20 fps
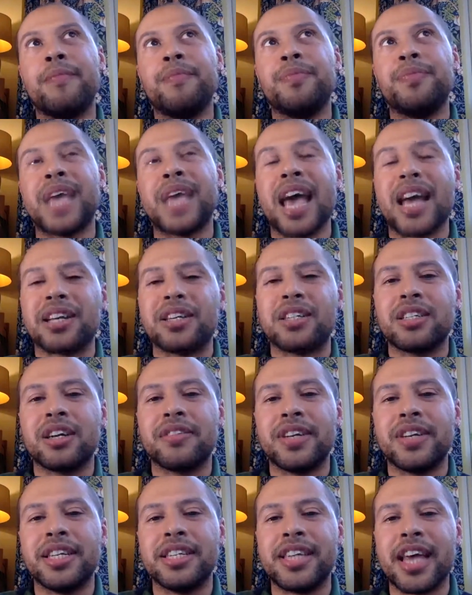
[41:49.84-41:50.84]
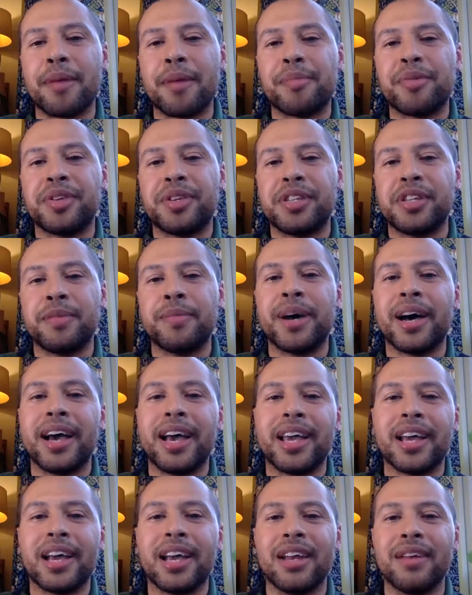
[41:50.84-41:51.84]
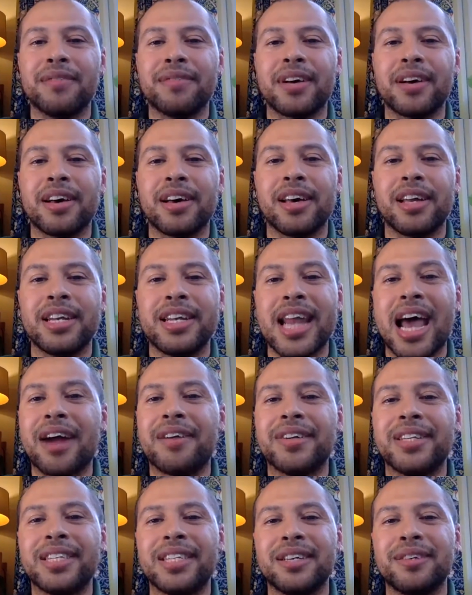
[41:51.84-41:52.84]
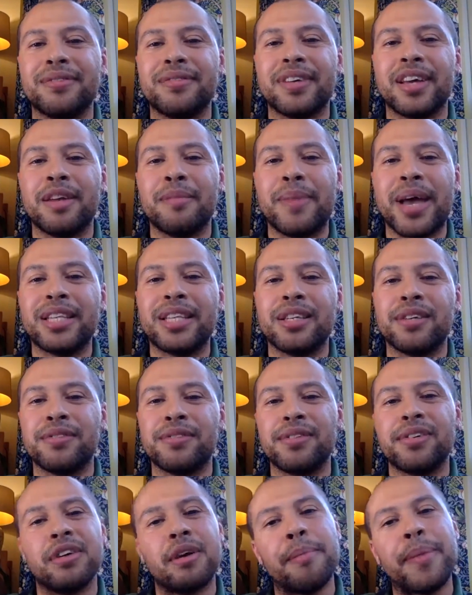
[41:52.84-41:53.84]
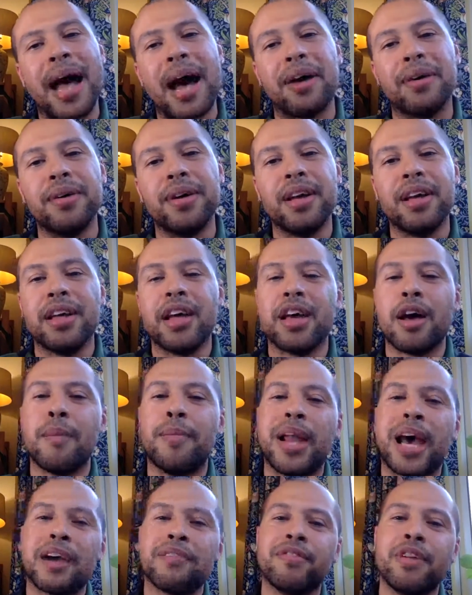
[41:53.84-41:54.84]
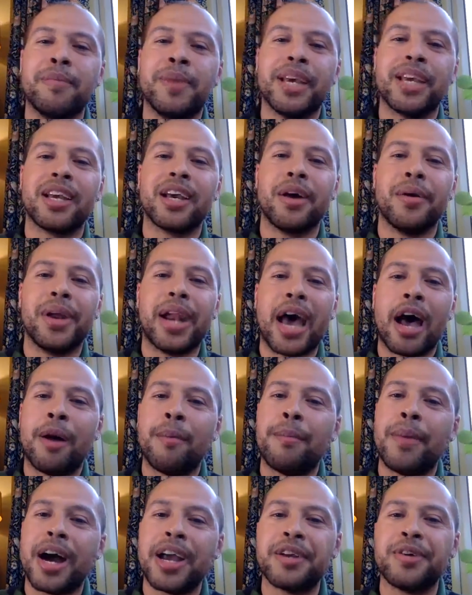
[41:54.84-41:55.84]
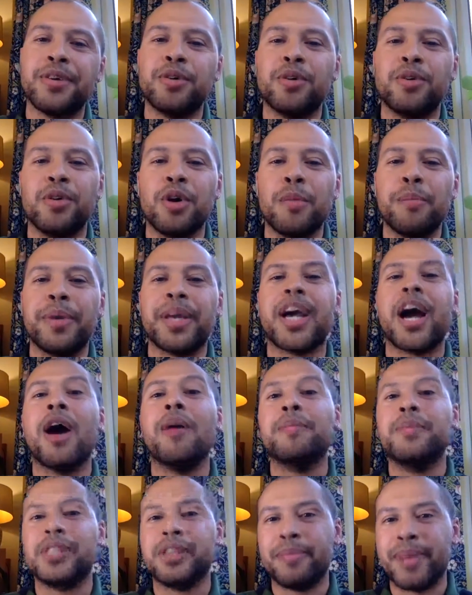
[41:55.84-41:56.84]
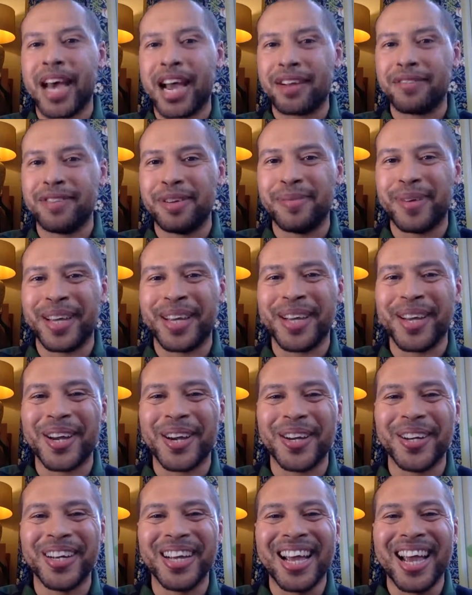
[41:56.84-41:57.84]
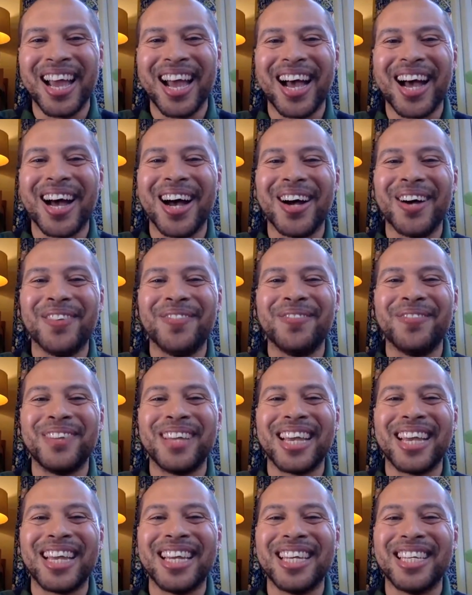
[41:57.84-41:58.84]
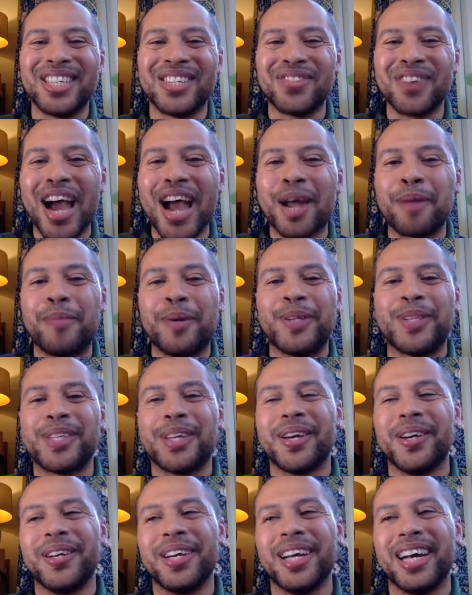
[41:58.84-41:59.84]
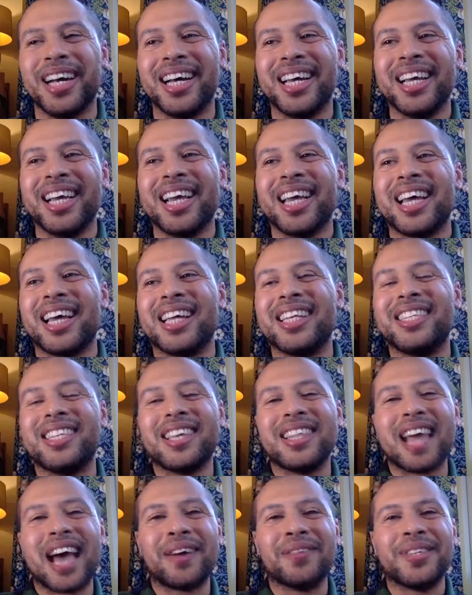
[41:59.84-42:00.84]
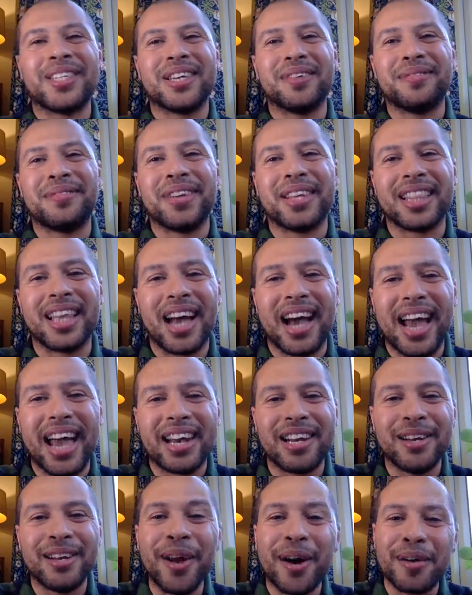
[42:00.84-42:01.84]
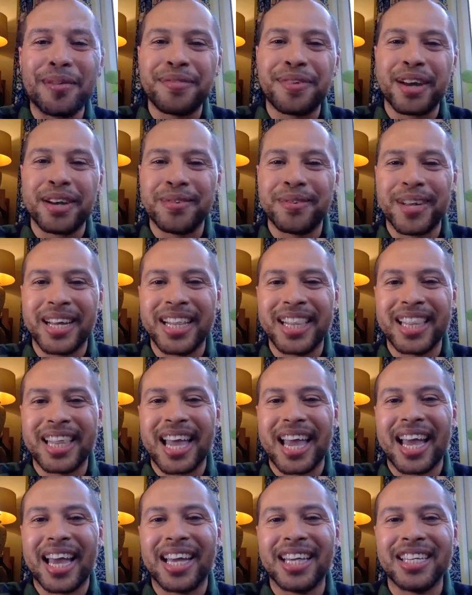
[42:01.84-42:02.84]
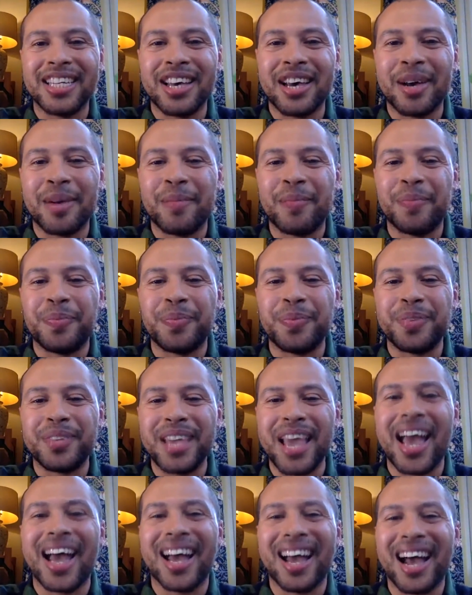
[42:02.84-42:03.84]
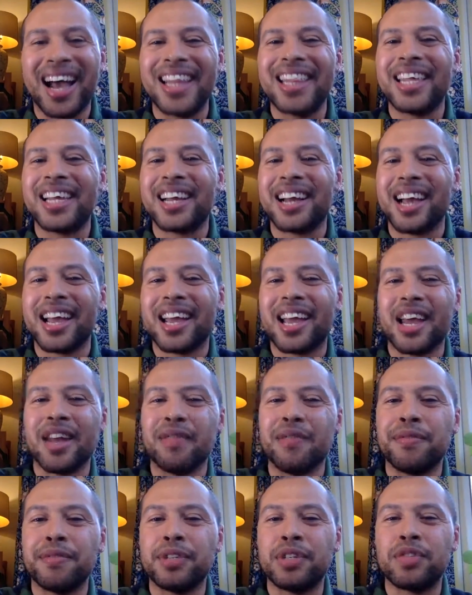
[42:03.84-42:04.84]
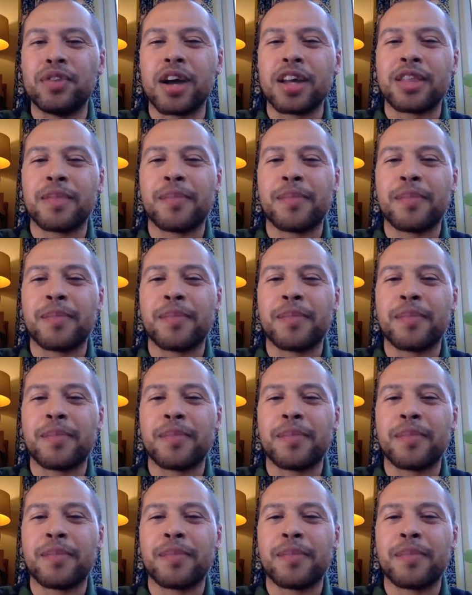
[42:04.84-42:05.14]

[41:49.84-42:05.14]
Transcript: texture and depth to my kind of narrative and metaphor about a black flamingo and how Michael becomes a black flamingo in his drag persona. And so that was something that I had a lot of fun with. And yeah, I think I kind of struck the